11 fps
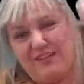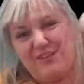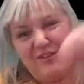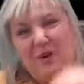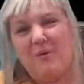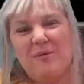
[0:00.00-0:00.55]
on
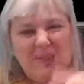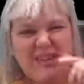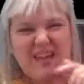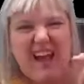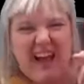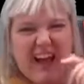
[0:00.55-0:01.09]
top, which
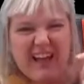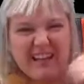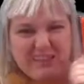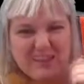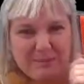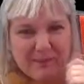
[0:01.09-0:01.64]
I
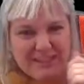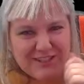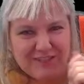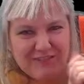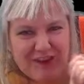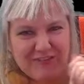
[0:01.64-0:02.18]
took a
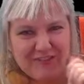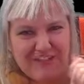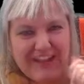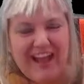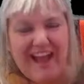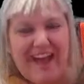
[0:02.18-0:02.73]
picture of,
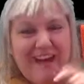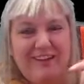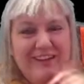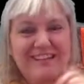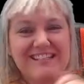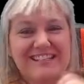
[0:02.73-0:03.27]
and I'm
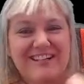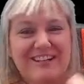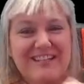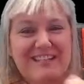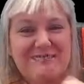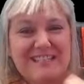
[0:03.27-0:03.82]
gonna stick it
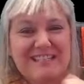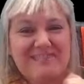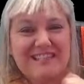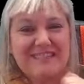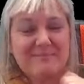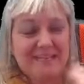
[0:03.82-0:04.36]
on Twitter
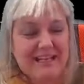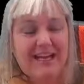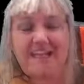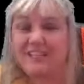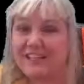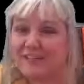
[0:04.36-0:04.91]
in a minute.
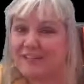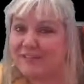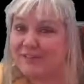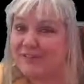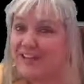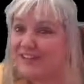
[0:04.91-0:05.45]
Actually, I should
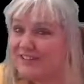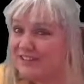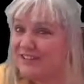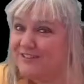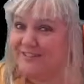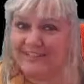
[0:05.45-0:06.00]
do it now. Shall
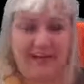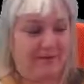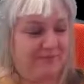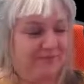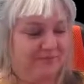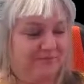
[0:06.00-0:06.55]
I do it now?
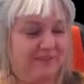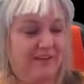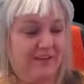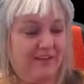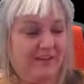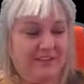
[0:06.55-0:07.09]

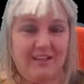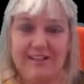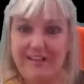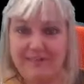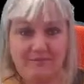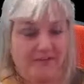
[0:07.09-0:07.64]
Shall I
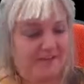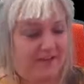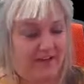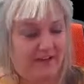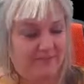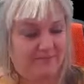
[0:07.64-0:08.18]
get on my
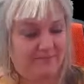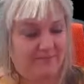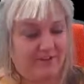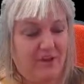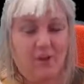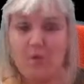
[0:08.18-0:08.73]
phone
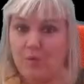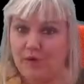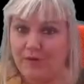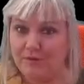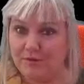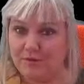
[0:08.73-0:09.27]

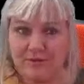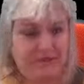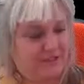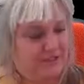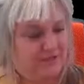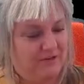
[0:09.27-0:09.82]
while I'm talking
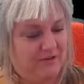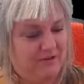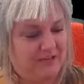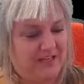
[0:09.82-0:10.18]
to you lot